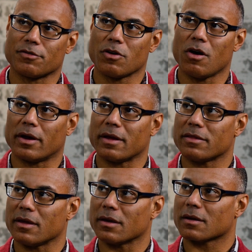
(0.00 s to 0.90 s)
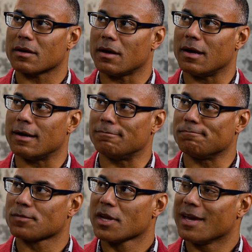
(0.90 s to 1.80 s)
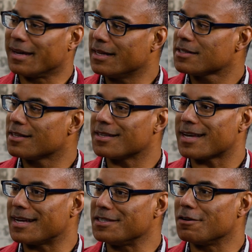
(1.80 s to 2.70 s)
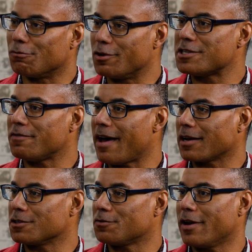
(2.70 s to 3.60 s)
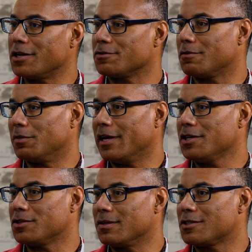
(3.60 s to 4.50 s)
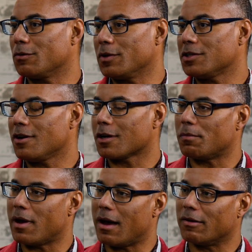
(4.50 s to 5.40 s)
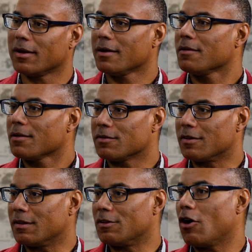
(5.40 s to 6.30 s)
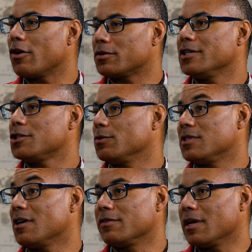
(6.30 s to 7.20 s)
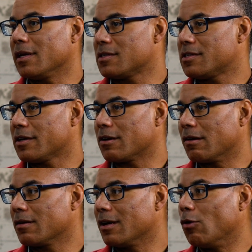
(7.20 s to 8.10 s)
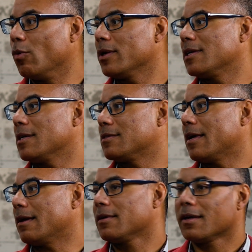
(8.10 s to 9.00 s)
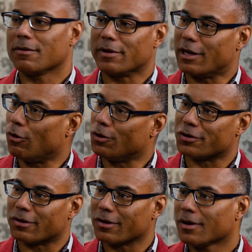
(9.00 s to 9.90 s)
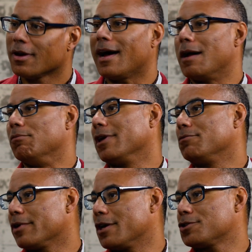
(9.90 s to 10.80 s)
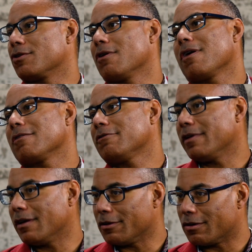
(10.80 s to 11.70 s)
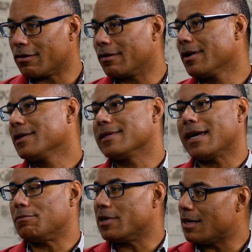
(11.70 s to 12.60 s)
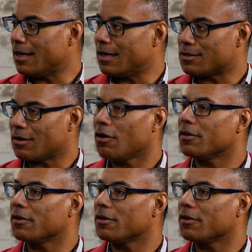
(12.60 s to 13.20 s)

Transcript: at all. And I think it gets to this idea of risk factors for atrial fibrillation. So when you talk about the heart tissue itself getting sicker, what does that? We get older, high blood pressure, heart failure, diabetes, all